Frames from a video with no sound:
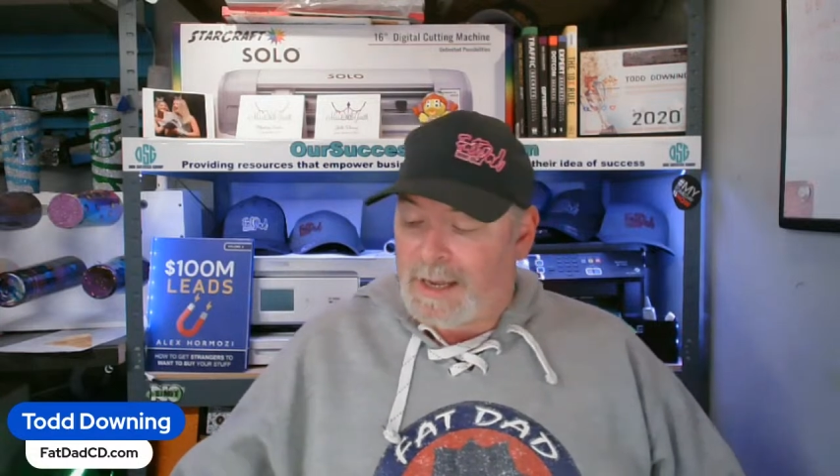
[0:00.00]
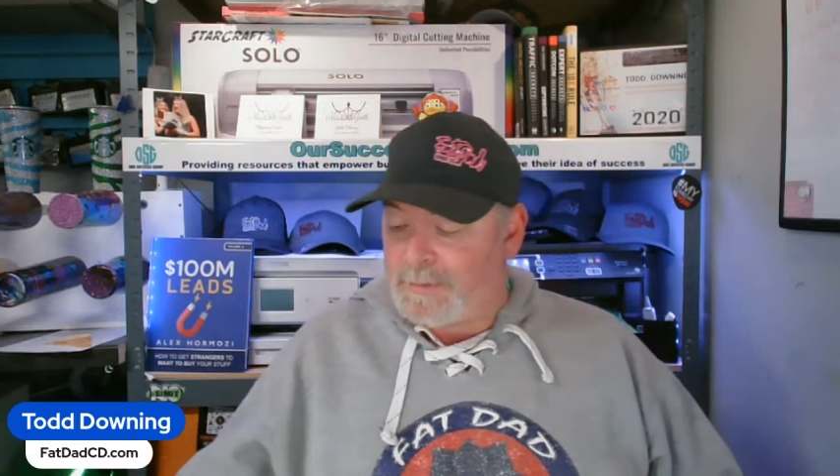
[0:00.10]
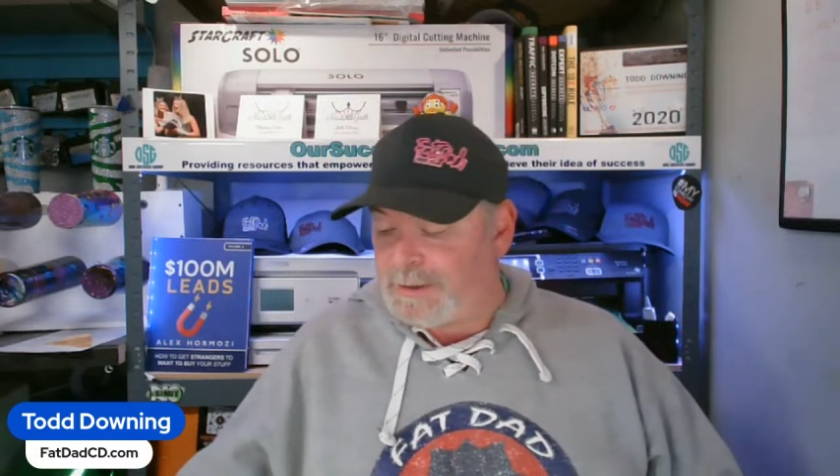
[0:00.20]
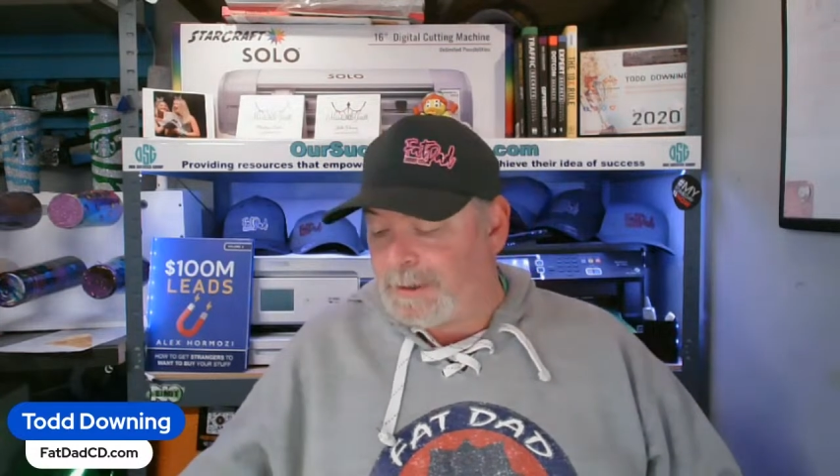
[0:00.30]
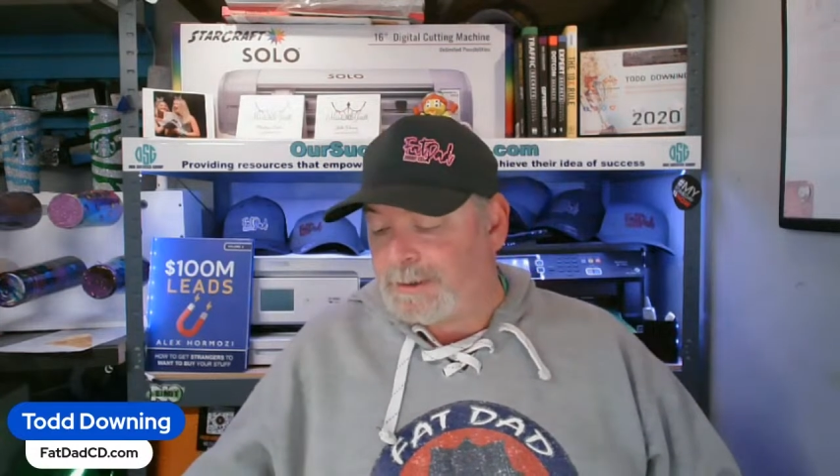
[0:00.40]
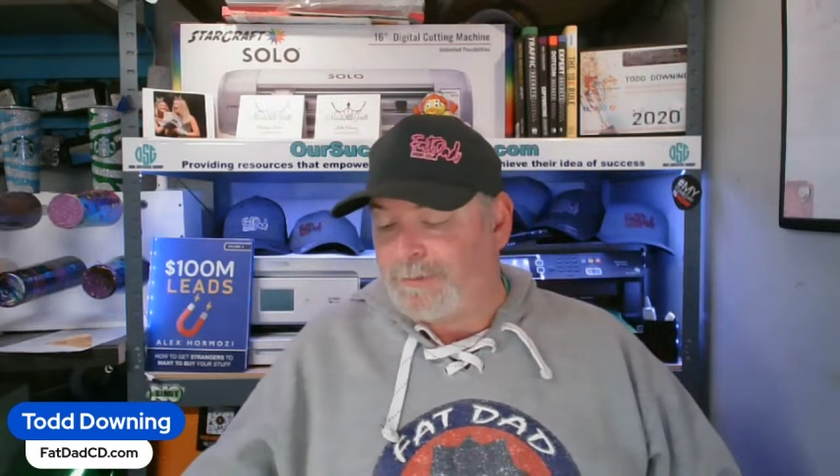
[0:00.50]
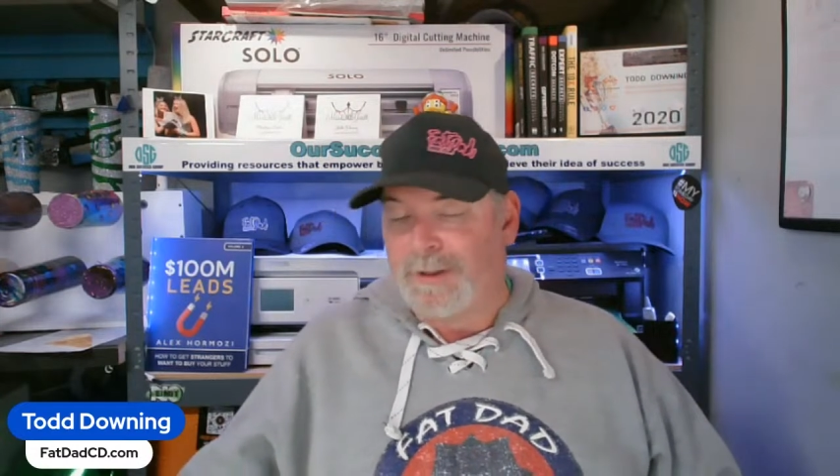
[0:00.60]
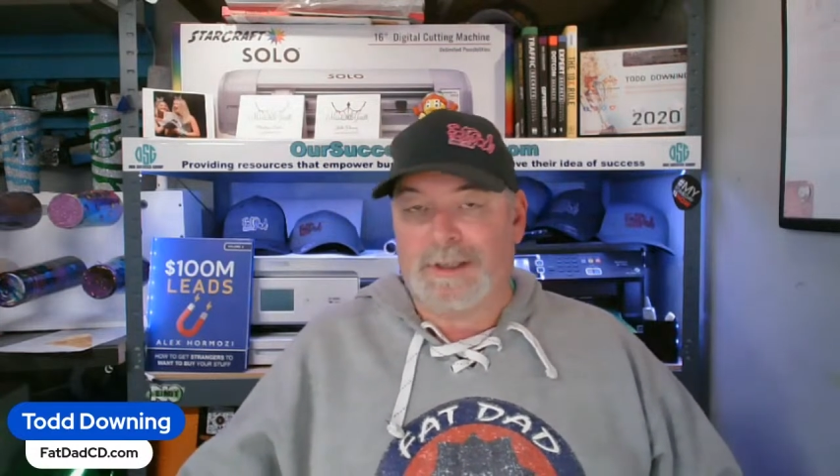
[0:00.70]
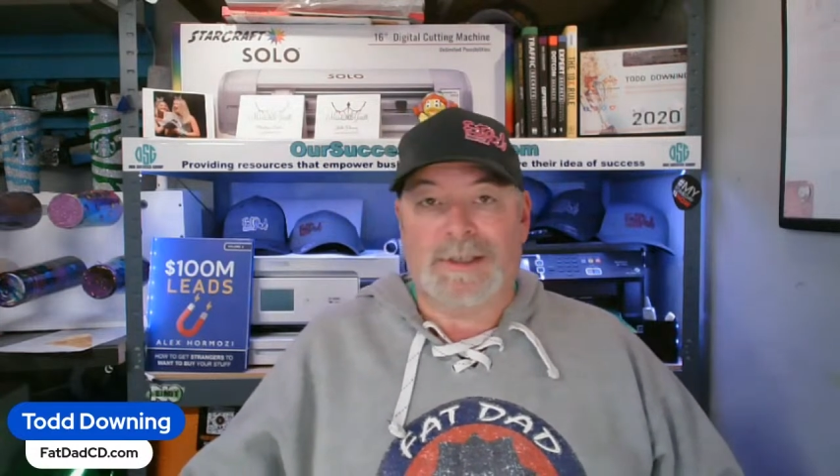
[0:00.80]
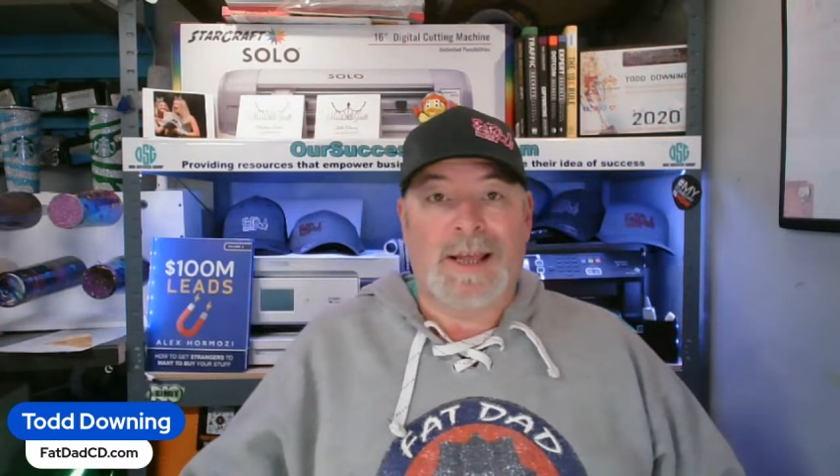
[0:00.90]
I'm responsible
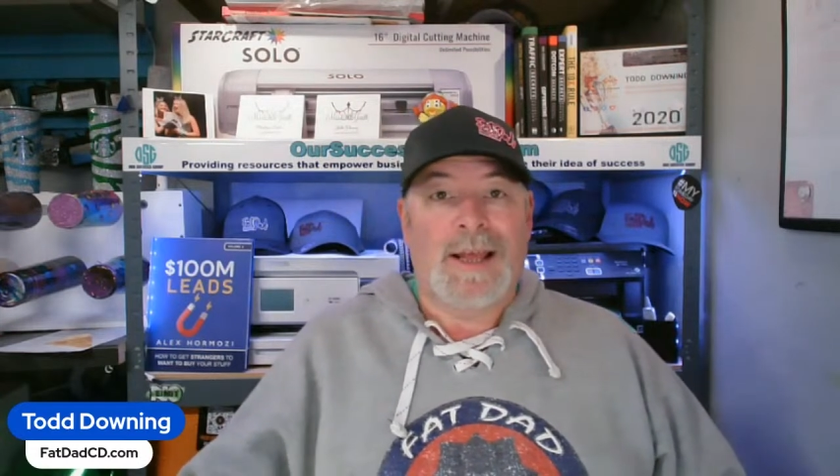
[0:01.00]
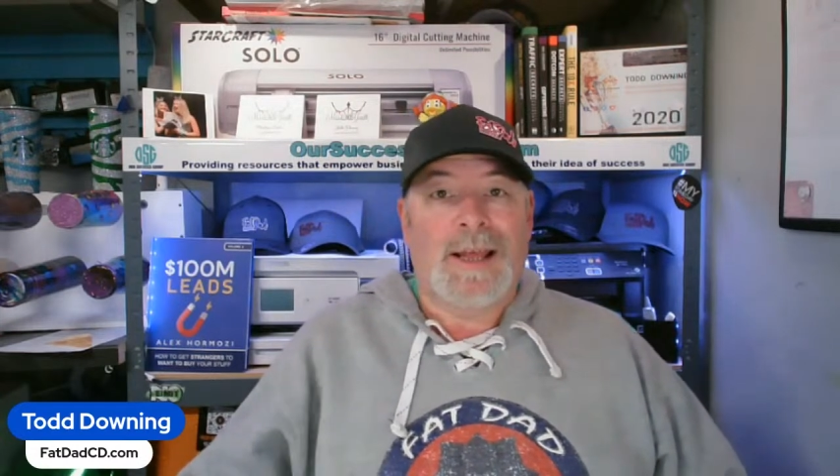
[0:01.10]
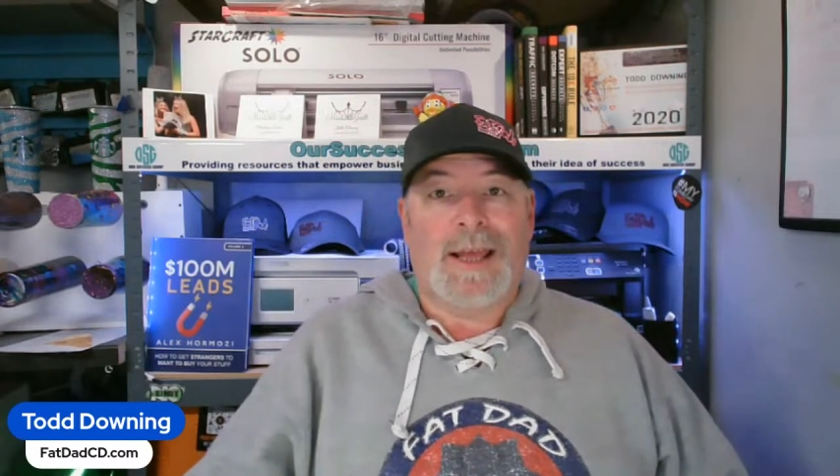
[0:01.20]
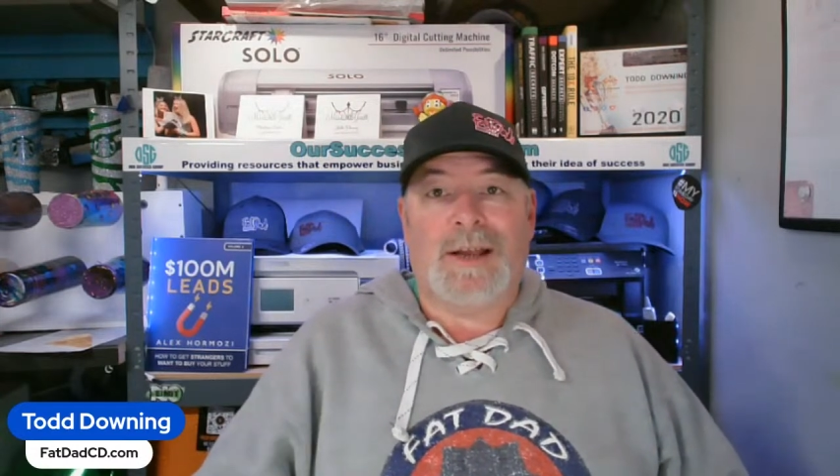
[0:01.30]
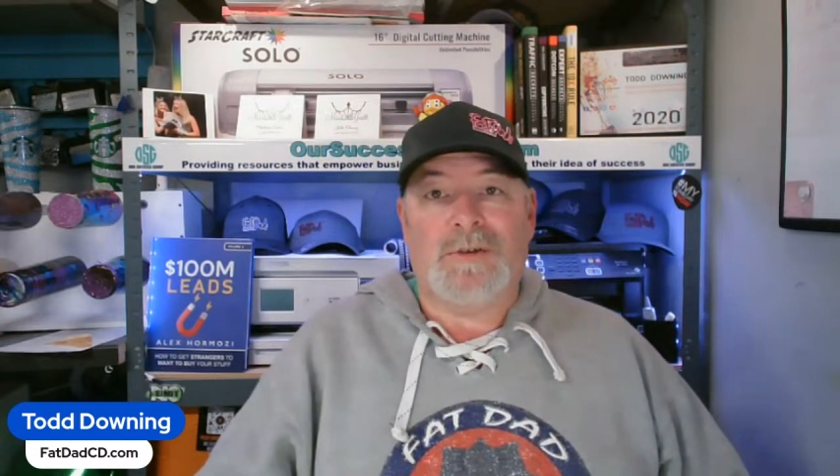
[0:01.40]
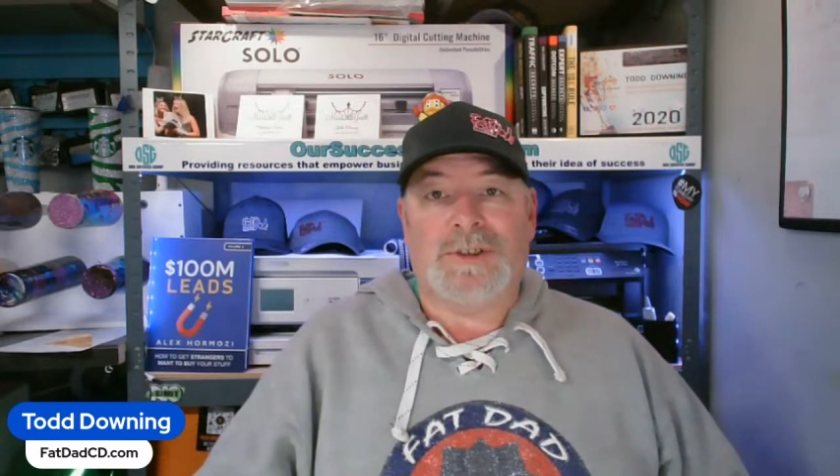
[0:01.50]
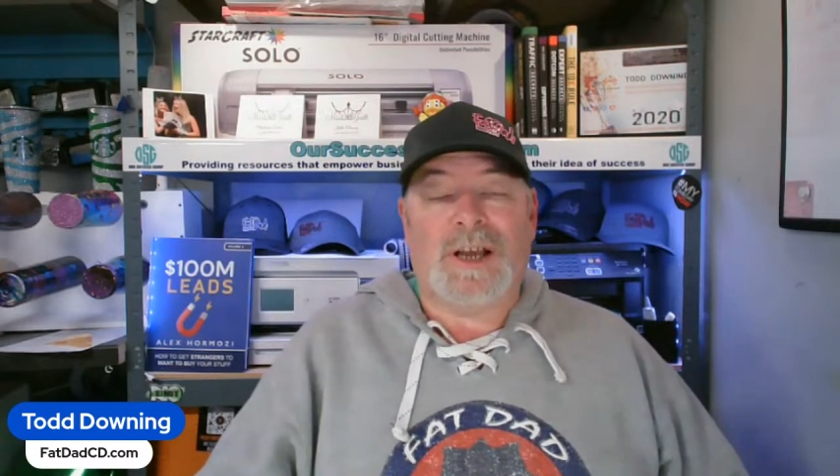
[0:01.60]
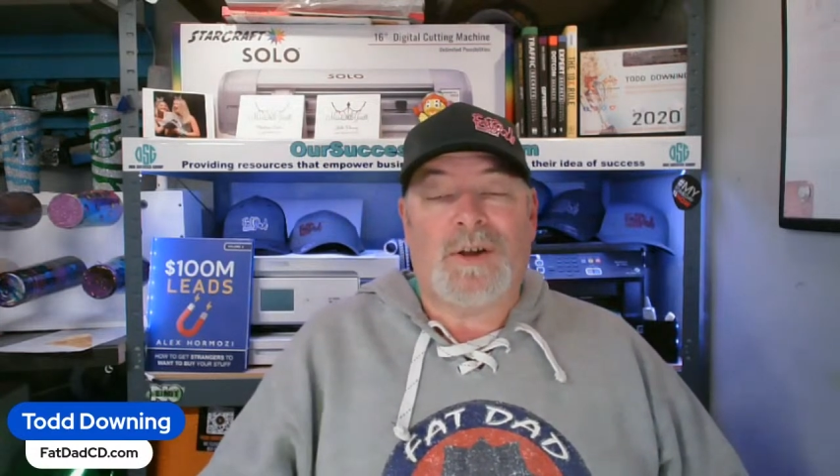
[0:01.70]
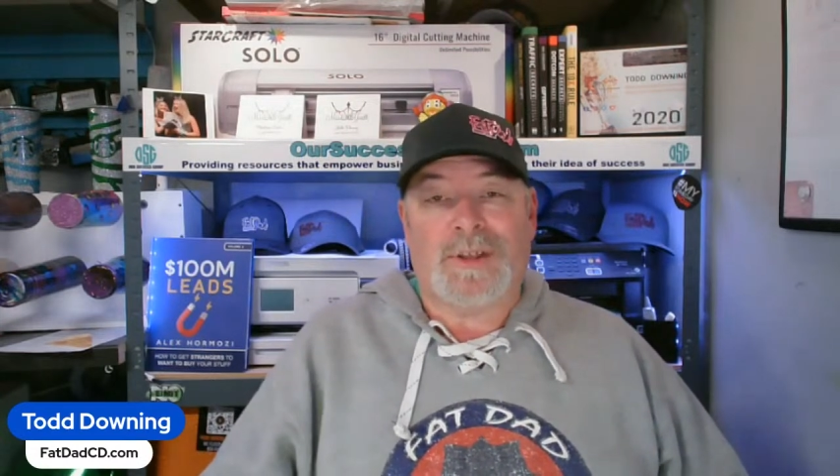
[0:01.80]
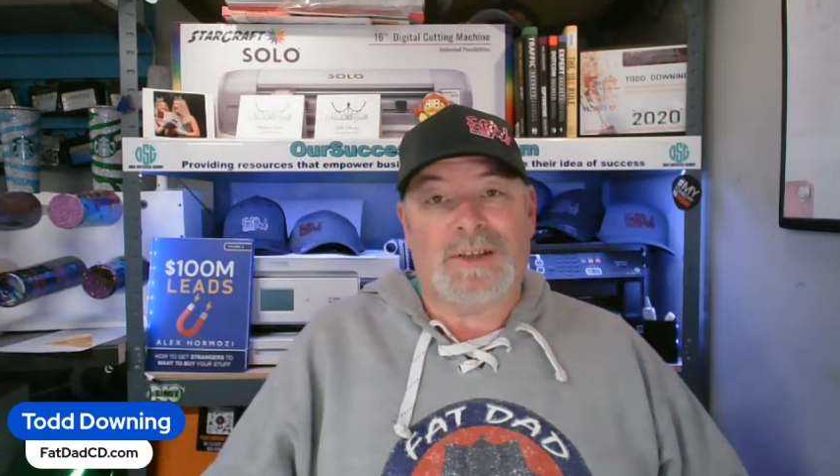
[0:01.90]
for this, and it goes
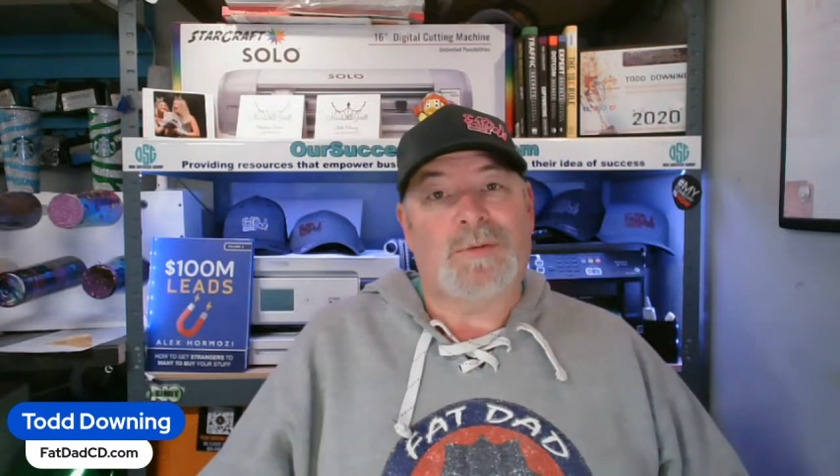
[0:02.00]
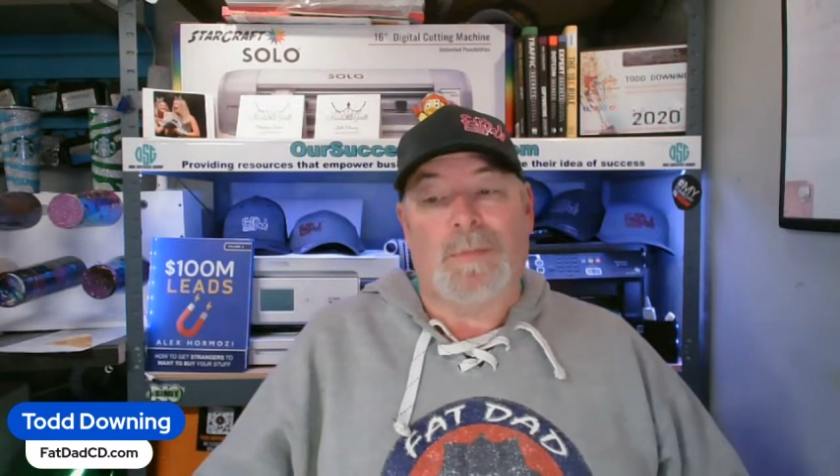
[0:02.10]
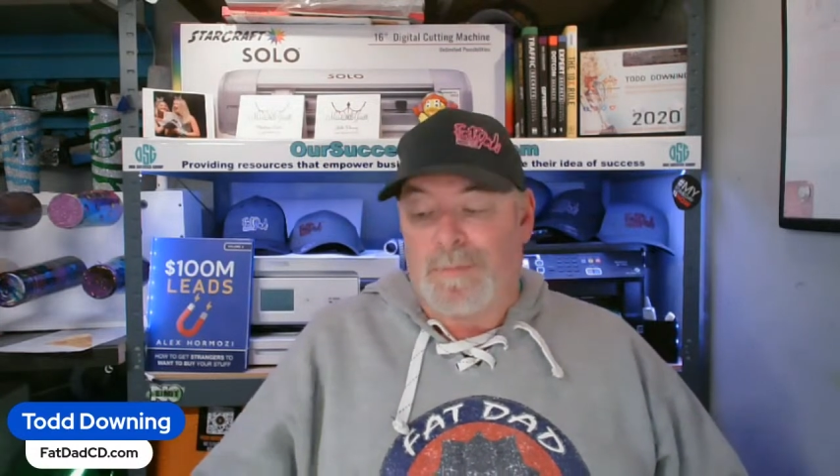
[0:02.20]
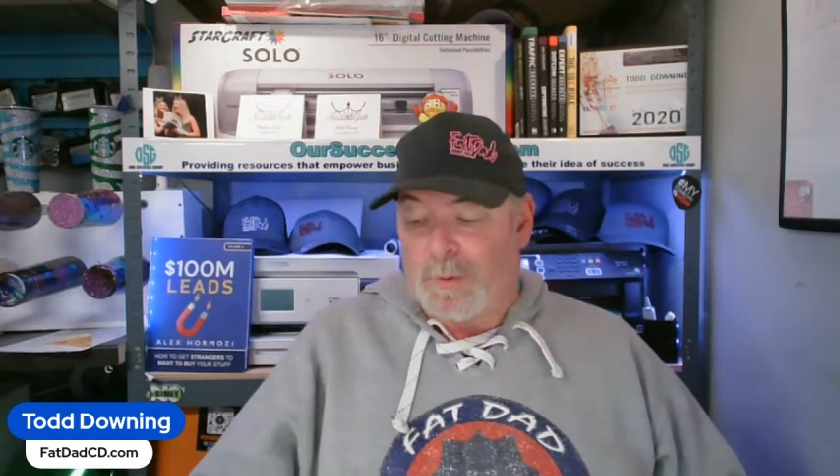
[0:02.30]
south, guess what?